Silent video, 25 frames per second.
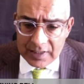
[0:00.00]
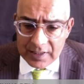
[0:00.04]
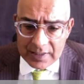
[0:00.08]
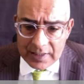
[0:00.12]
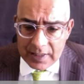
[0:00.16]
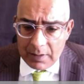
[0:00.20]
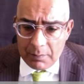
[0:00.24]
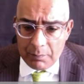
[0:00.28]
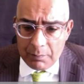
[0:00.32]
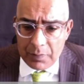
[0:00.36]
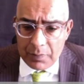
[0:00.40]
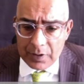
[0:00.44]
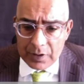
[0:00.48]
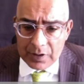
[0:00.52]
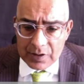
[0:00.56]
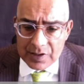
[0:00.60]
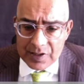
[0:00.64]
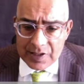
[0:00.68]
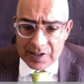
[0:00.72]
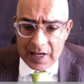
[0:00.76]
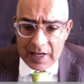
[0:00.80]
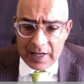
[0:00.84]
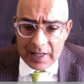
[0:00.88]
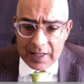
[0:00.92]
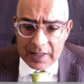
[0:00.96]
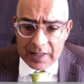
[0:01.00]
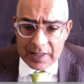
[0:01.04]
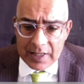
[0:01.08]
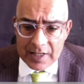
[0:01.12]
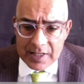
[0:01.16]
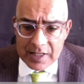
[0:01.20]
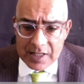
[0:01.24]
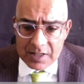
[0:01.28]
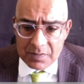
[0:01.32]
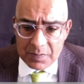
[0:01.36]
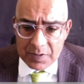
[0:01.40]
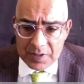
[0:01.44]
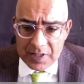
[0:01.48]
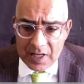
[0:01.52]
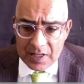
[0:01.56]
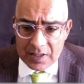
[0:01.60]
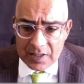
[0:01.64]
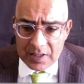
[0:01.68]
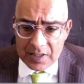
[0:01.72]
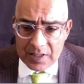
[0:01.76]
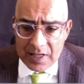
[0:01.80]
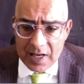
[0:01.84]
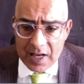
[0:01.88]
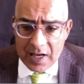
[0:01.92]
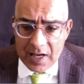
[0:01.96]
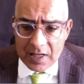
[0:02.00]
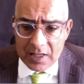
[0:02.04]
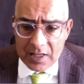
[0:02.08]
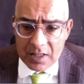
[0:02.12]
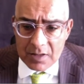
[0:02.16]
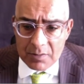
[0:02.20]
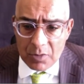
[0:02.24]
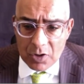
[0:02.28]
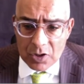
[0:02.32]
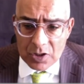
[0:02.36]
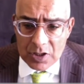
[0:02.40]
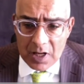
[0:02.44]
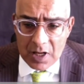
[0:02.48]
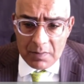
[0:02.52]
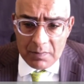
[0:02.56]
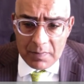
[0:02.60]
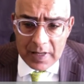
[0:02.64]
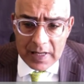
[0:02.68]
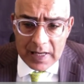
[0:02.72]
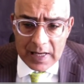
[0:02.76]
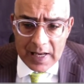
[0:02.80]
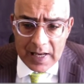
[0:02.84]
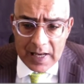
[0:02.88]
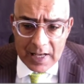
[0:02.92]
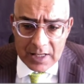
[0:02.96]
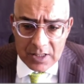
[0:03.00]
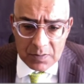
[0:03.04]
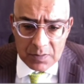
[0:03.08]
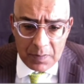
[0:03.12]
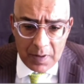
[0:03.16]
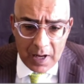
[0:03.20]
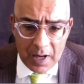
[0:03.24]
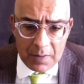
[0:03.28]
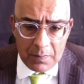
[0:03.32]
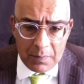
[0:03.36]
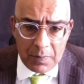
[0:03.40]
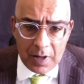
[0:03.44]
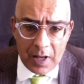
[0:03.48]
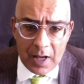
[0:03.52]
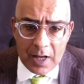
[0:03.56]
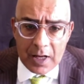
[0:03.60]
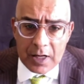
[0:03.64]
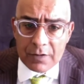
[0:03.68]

Temple, selling 30% stake in the Mozambique gas pipeline.